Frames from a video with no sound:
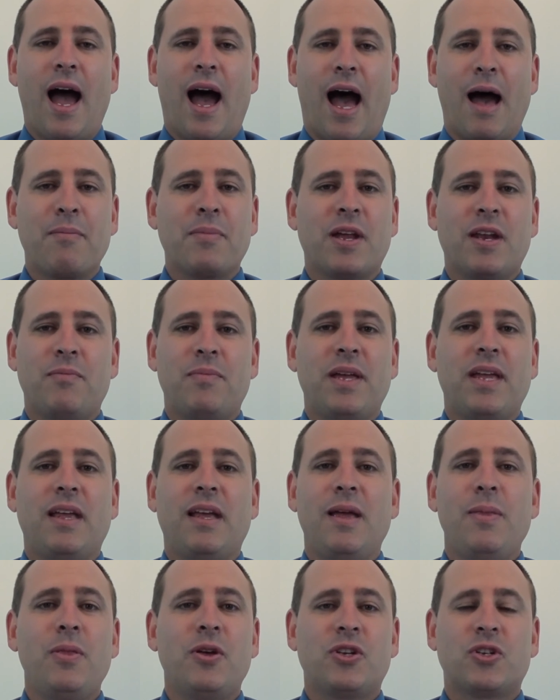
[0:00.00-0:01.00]
I'm going to be
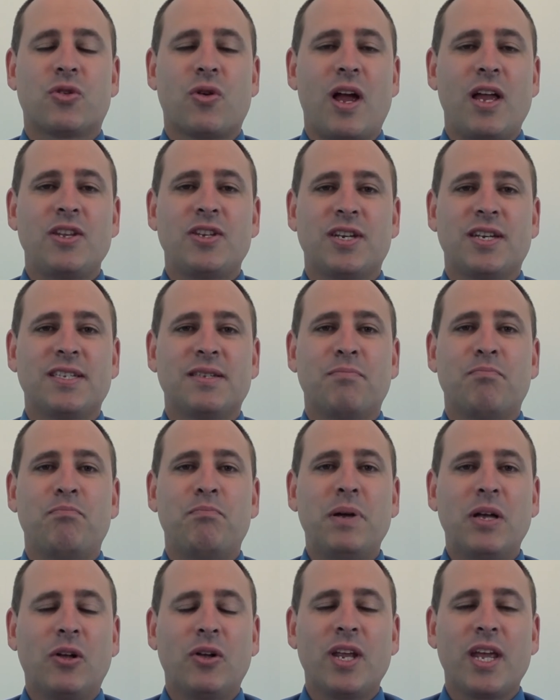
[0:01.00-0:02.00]
in the trenches
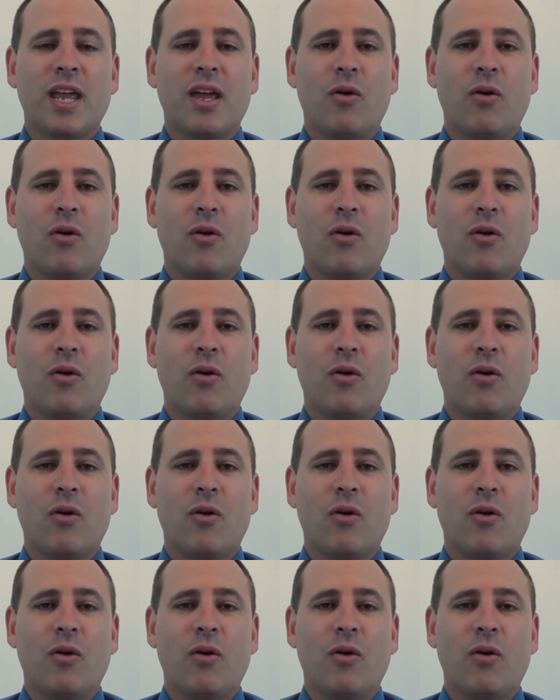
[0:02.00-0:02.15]
building